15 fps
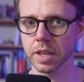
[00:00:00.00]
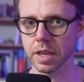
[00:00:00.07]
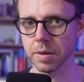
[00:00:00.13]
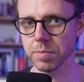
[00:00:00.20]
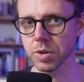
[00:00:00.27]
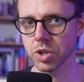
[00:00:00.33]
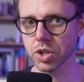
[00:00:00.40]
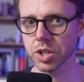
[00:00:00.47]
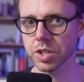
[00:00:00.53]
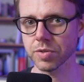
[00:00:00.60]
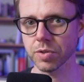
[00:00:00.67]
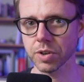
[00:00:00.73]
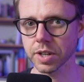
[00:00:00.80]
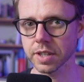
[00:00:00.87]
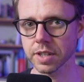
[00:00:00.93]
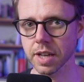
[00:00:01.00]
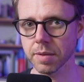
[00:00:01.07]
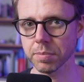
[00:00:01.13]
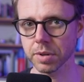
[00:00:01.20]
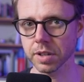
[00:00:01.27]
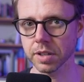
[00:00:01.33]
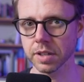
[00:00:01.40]
images, for
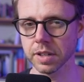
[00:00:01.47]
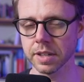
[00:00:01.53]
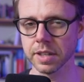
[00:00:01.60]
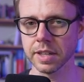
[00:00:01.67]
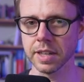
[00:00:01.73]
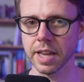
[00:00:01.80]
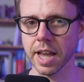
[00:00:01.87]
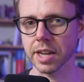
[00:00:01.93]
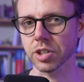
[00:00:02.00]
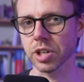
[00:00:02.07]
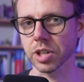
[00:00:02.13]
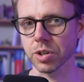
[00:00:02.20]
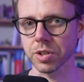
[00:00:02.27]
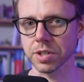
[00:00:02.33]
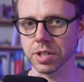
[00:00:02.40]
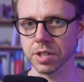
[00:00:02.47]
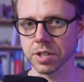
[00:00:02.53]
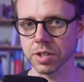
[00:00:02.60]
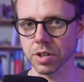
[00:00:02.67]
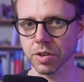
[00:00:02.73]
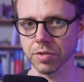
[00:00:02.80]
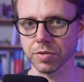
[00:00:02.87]
example, actually
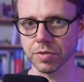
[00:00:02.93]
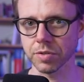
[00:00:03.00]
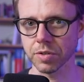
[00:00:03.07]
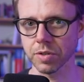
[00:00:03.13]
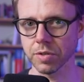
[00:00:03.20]
consist of